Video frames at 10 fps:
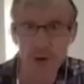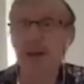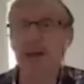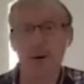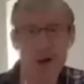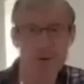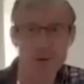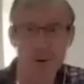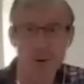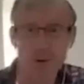when of
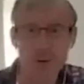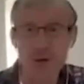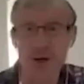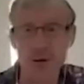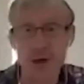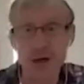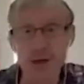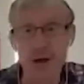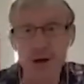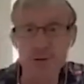course there was no need to
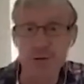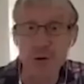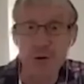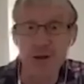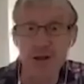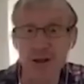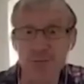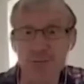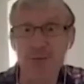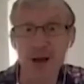go through
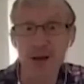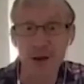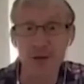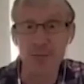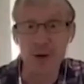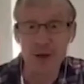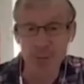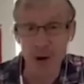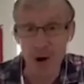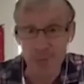the government
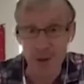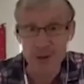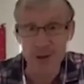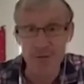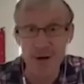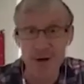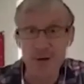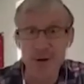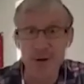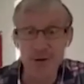department to have things
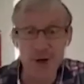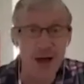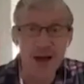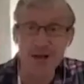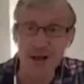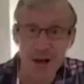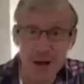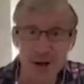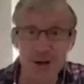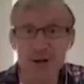sort of checked. I
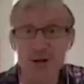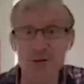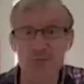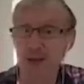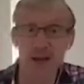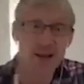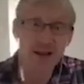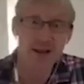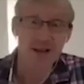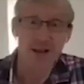could just
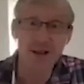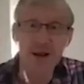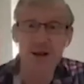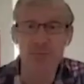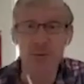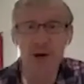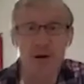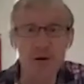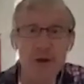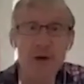give my own
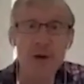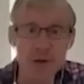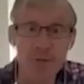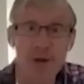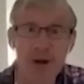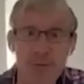views and my